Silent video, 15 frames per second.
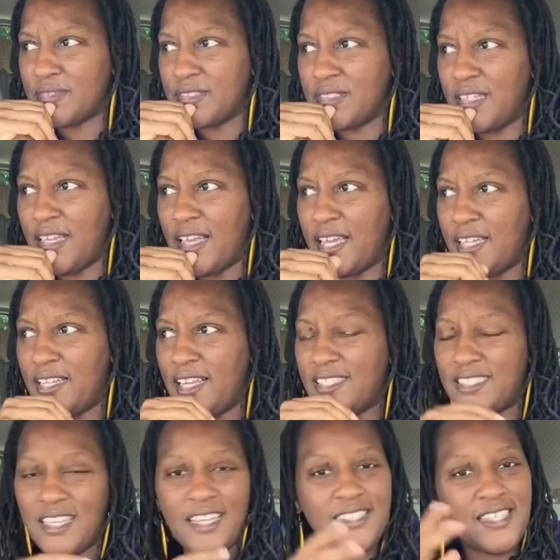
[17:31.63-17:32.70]

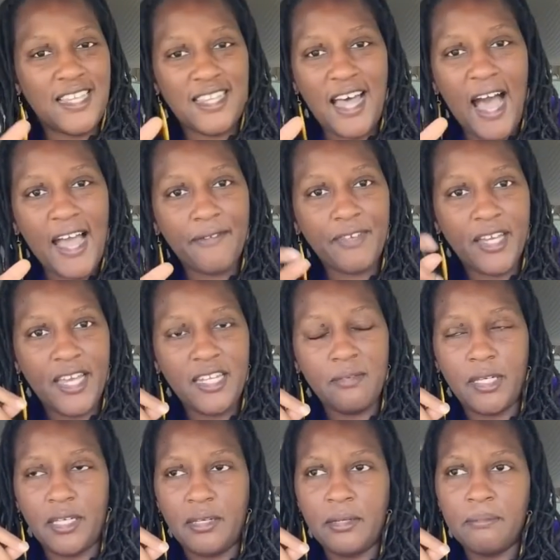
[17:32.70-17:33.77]
it's a lie of the
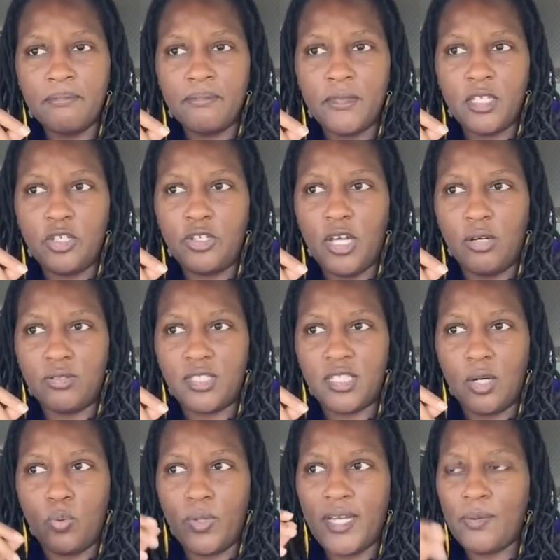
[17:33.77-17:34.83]
enemy,
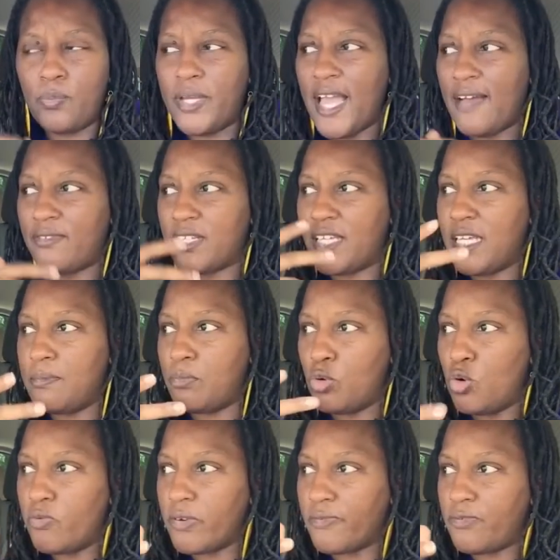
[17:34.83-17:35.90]
so we have to keep
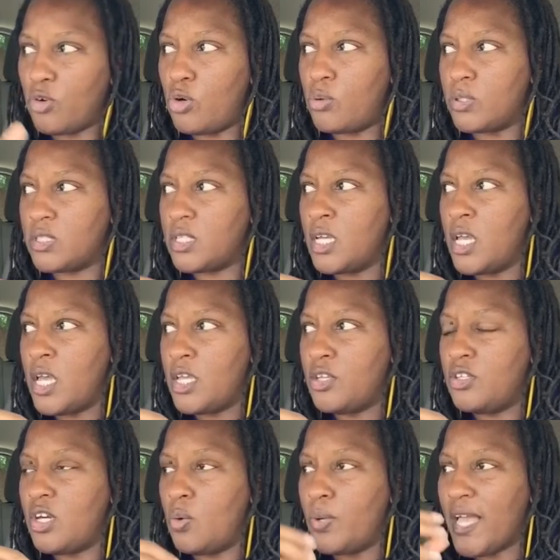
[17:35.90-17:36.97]
moving forward.
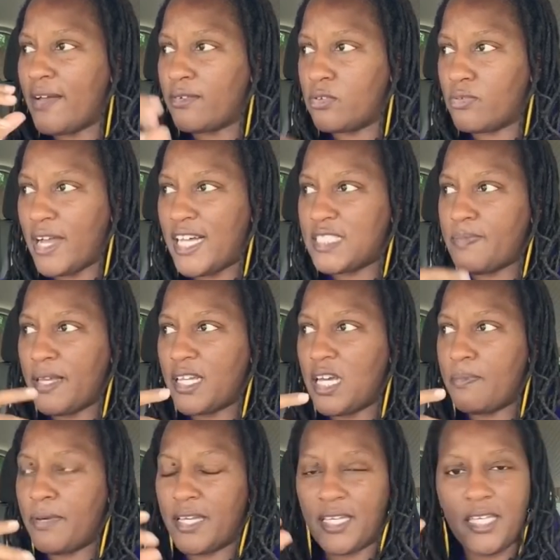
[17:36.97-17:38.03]
We have to rise back
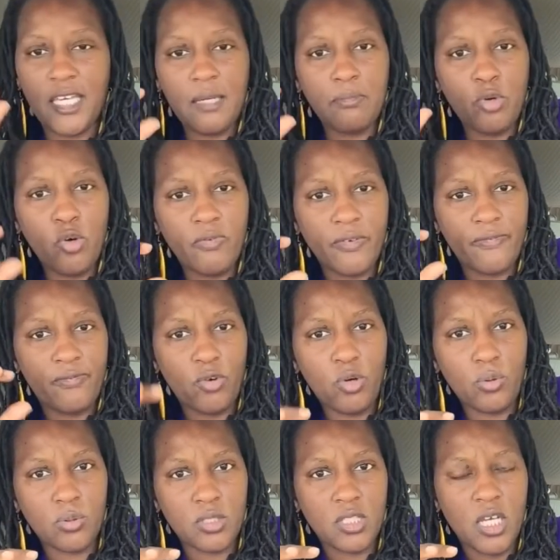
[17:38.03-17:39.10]
up and keep moving
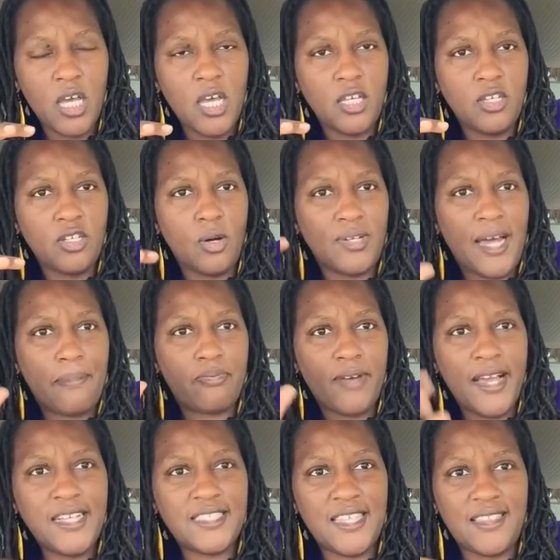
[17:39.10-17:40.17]
forward, and I
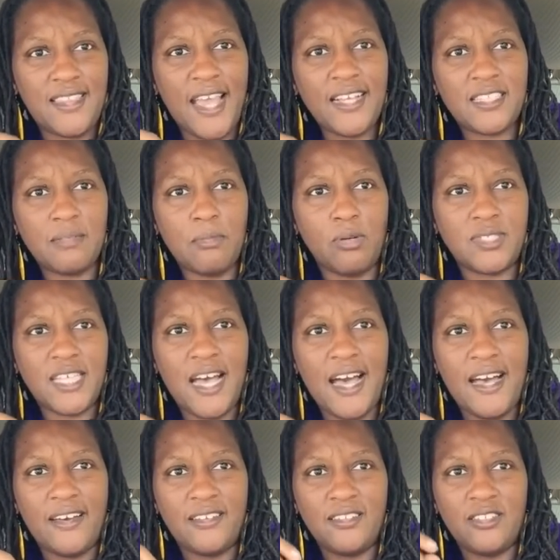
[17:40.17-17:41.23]
praise and thank the Most High,